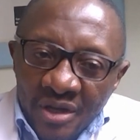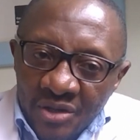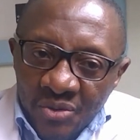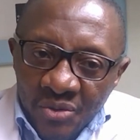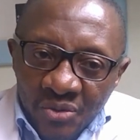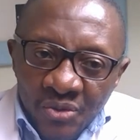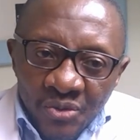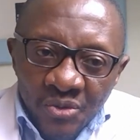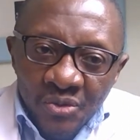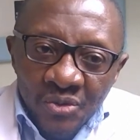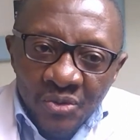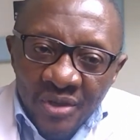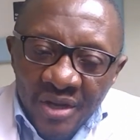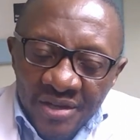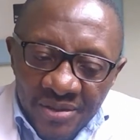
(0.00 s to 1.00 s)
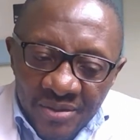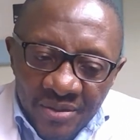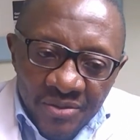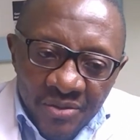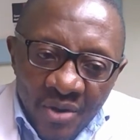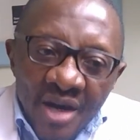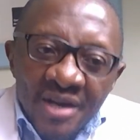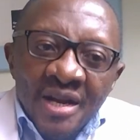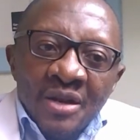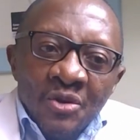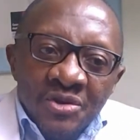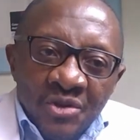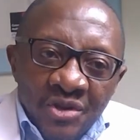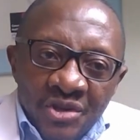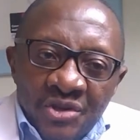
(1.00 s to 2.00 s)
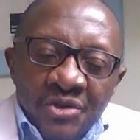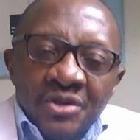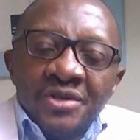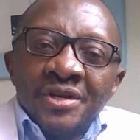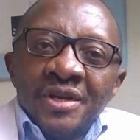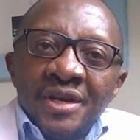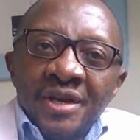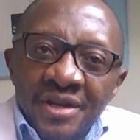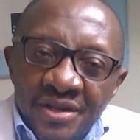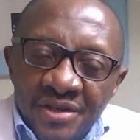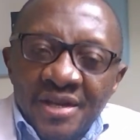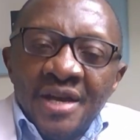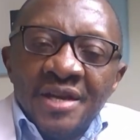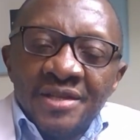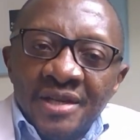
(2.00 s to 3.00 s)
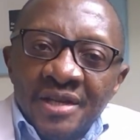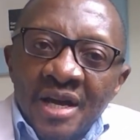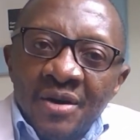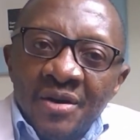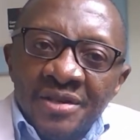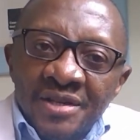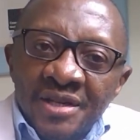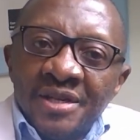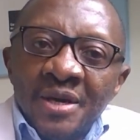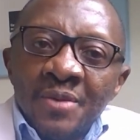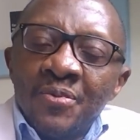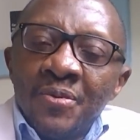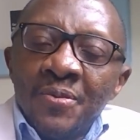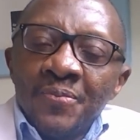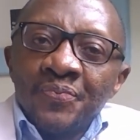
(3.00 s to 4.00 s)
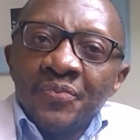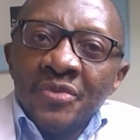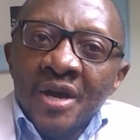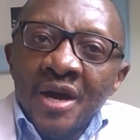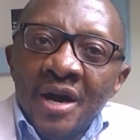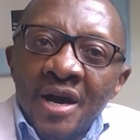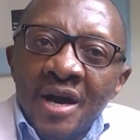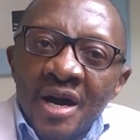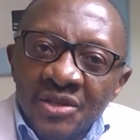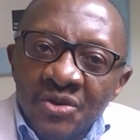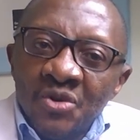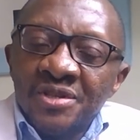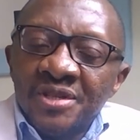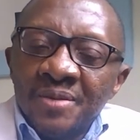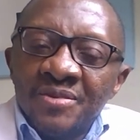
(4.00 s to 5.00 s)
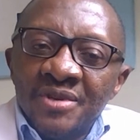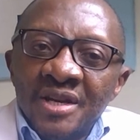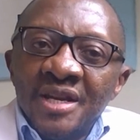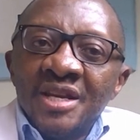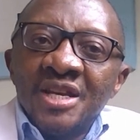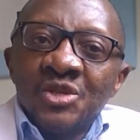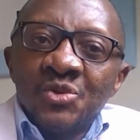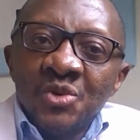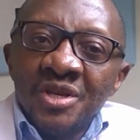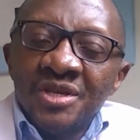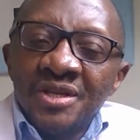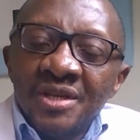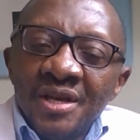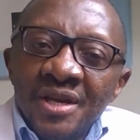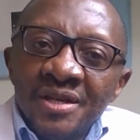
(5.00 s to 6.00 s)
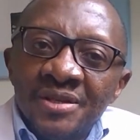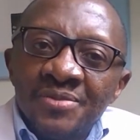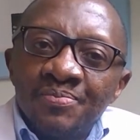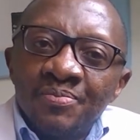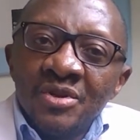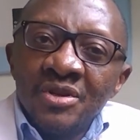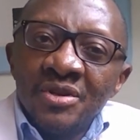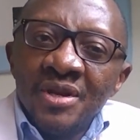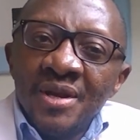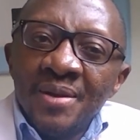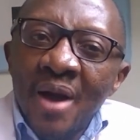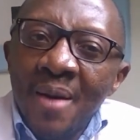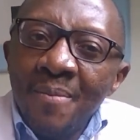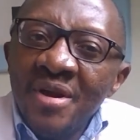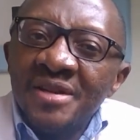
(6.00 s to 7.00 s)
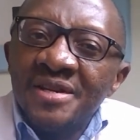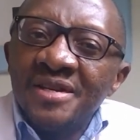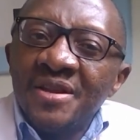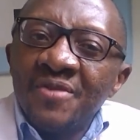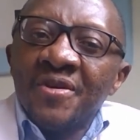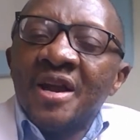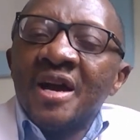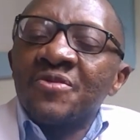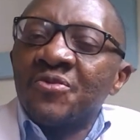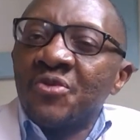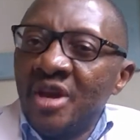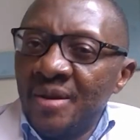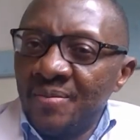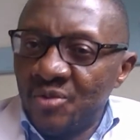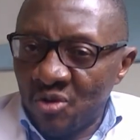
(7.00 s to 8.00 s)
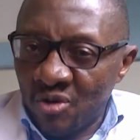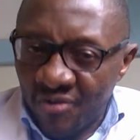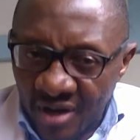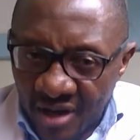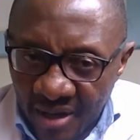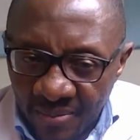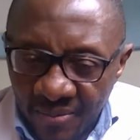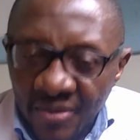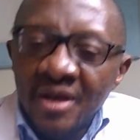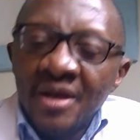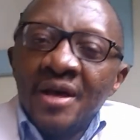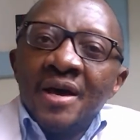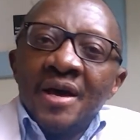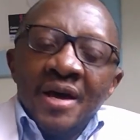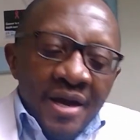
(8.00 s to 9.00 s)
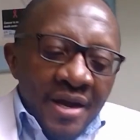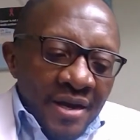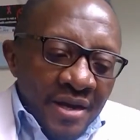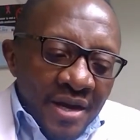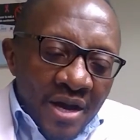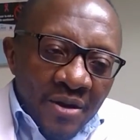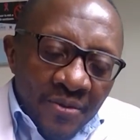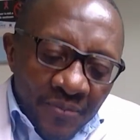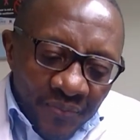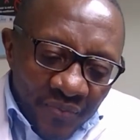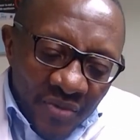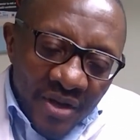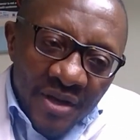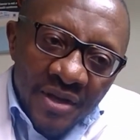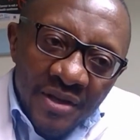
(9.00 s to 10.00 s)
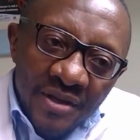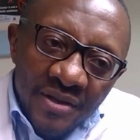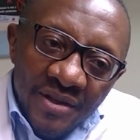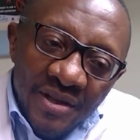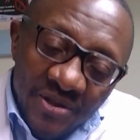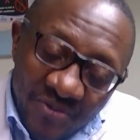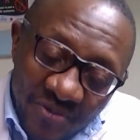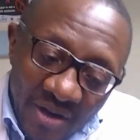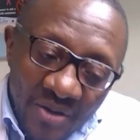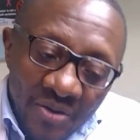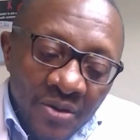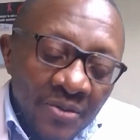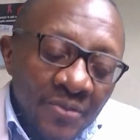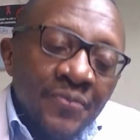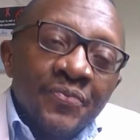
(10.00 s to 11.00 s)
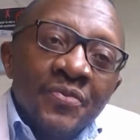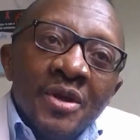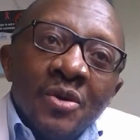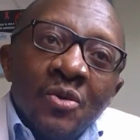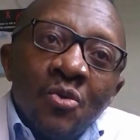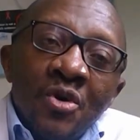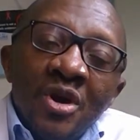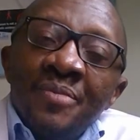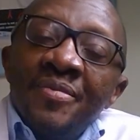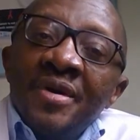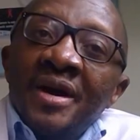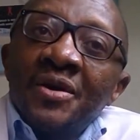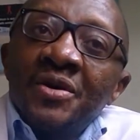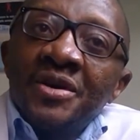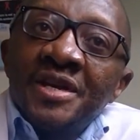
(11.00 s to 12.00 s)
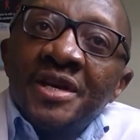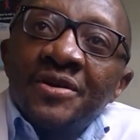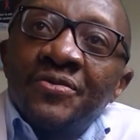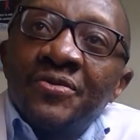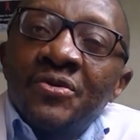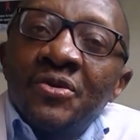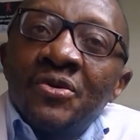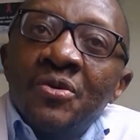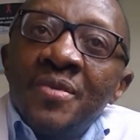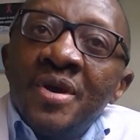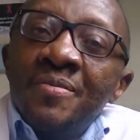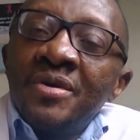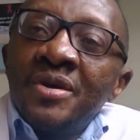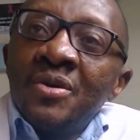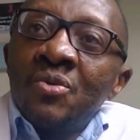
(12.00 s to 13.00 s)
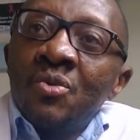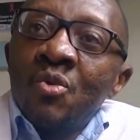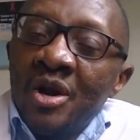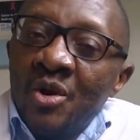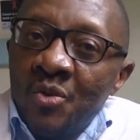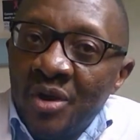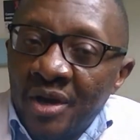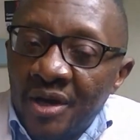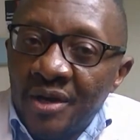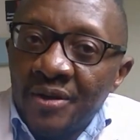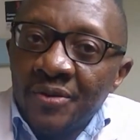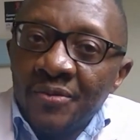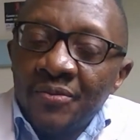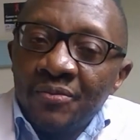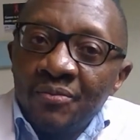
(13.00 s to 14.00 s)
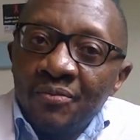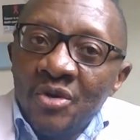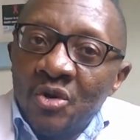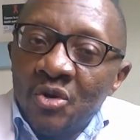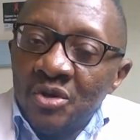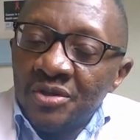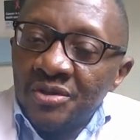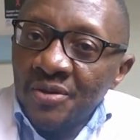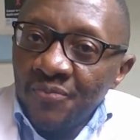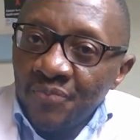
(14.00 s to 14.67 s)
to cut a long story short, he decides that our setup has got some challenges which is a bit difficult for him to overcome. Now, this fellow will be around here for maybe 1 week because